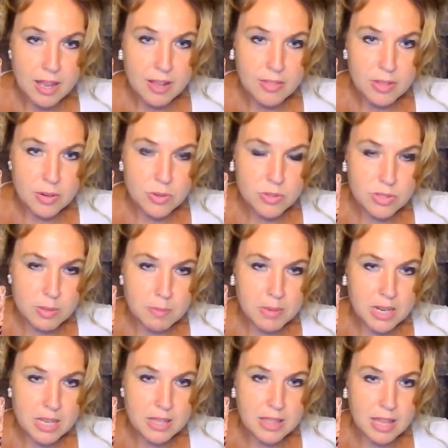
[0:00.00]
there's
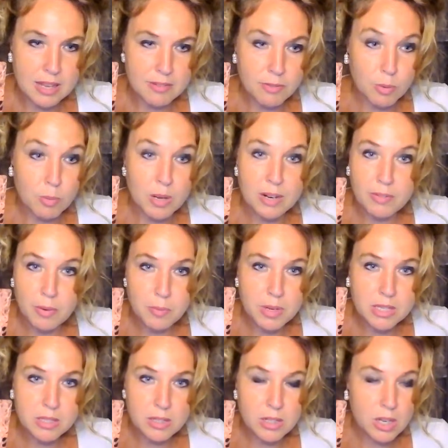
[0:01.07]
somebody that for whatever
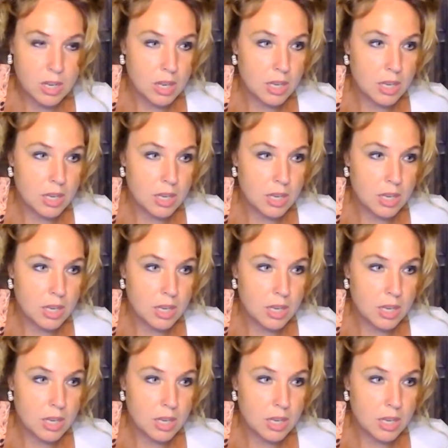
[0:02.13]
reason